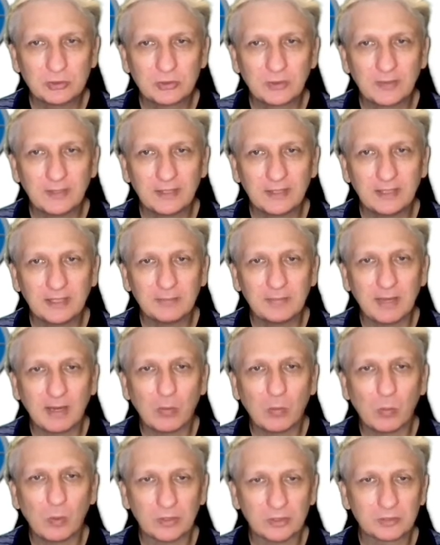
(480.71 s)
thinking about
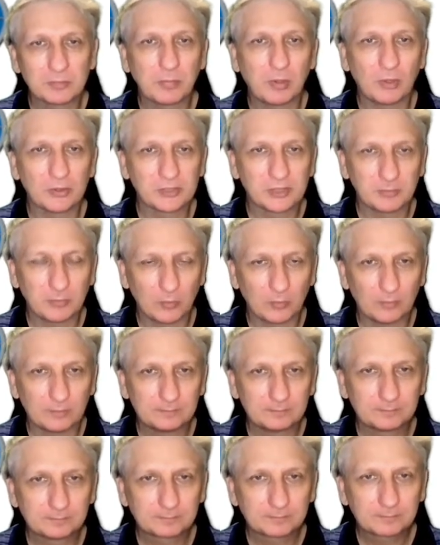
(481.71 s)
what is possible.
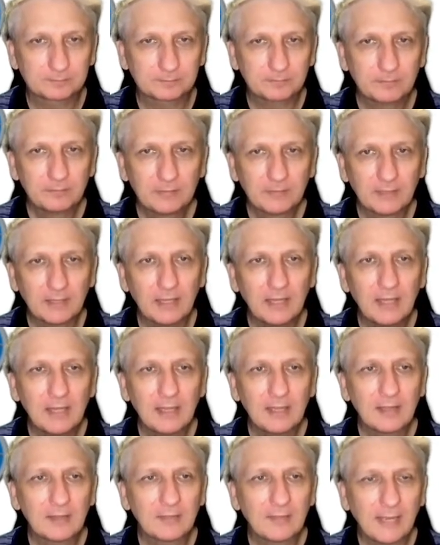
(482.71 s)

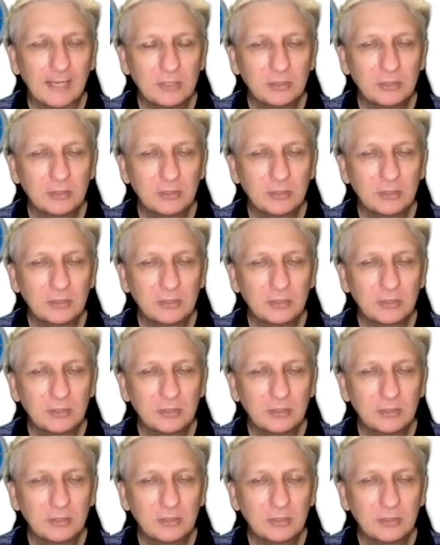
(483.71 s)
They